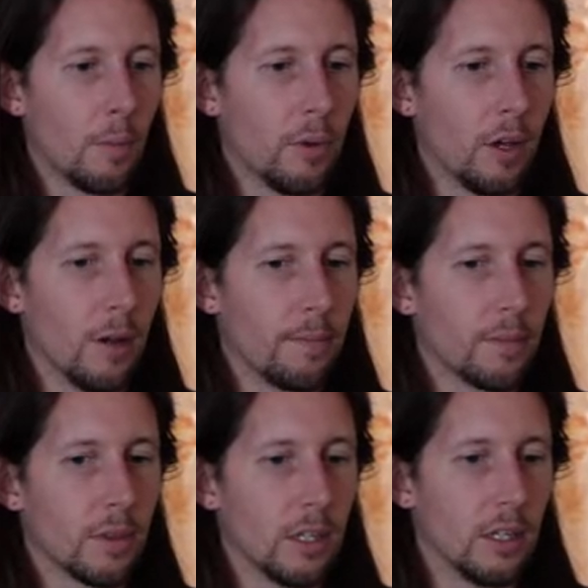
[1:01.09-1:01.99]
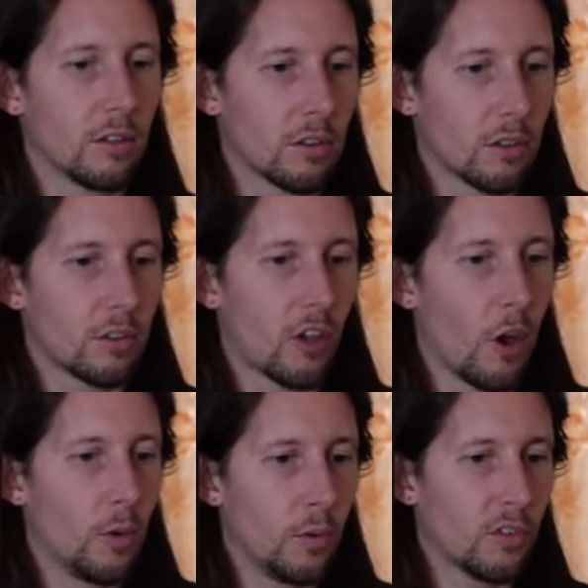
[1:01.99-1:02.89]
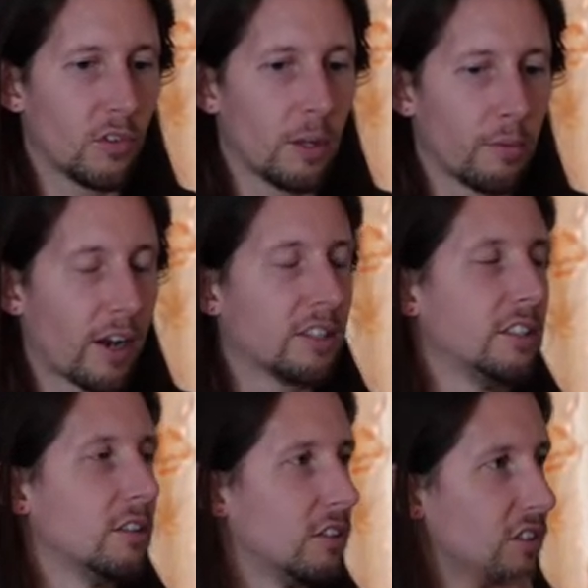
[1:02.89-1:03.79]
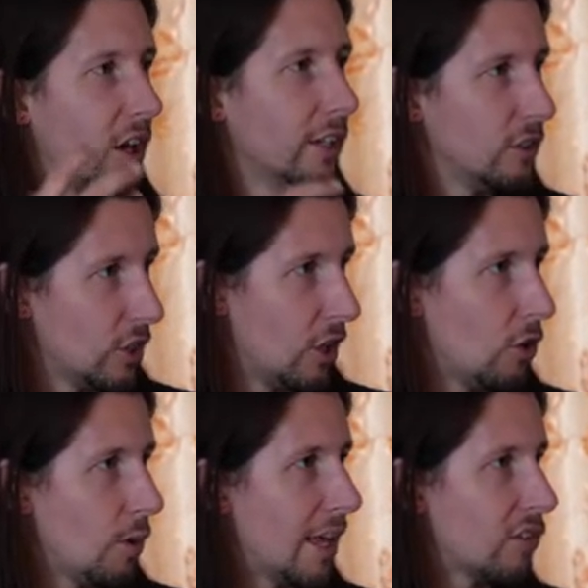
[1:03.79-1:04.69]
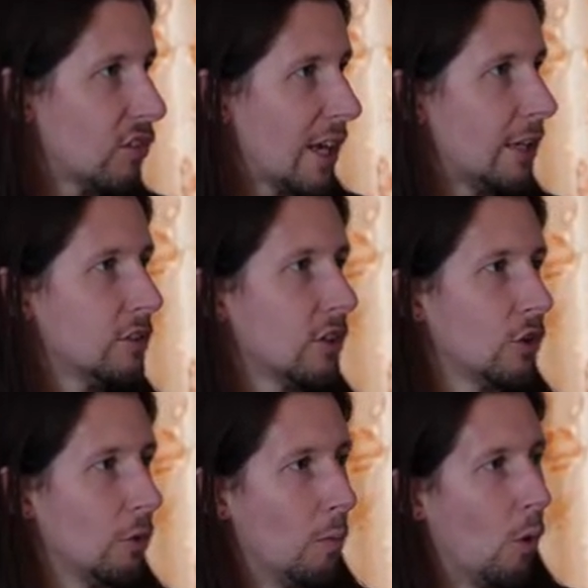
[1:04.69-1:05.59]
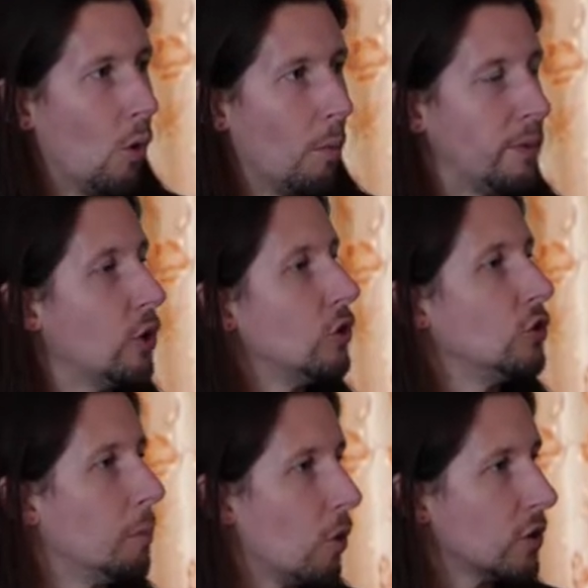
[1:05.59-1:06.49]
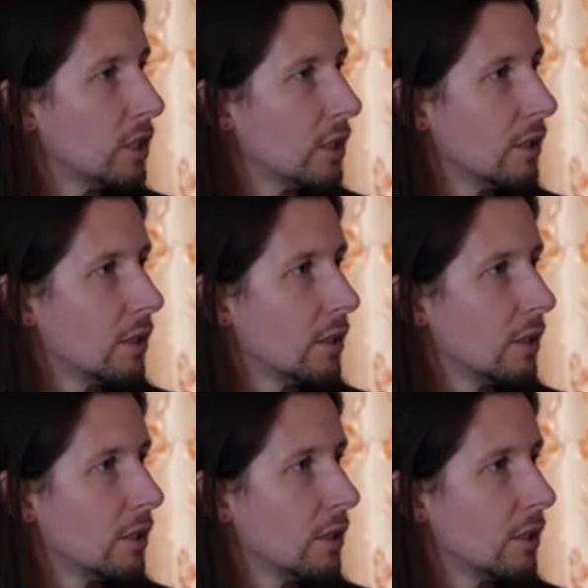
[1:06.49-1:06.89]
But the tones and the practices are designed to get you in that state, so you're more beyond your body.